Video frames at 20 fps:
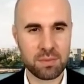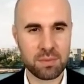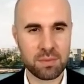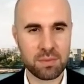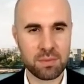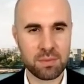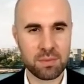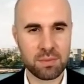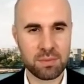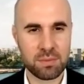
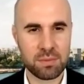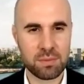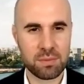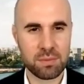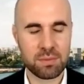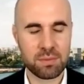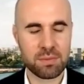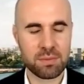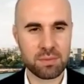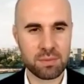
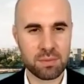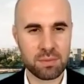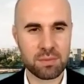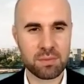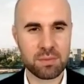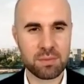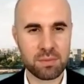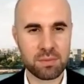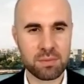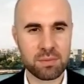
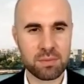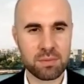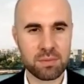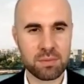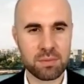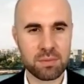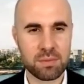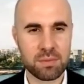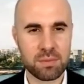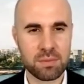
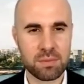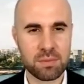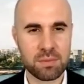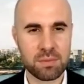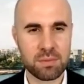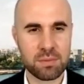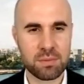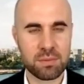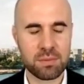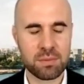
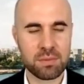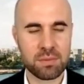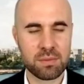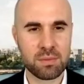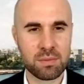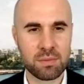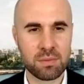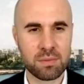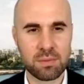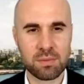
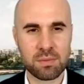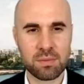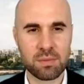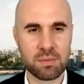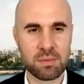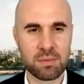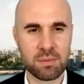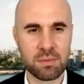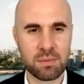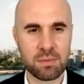
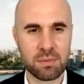This person isn't speaking.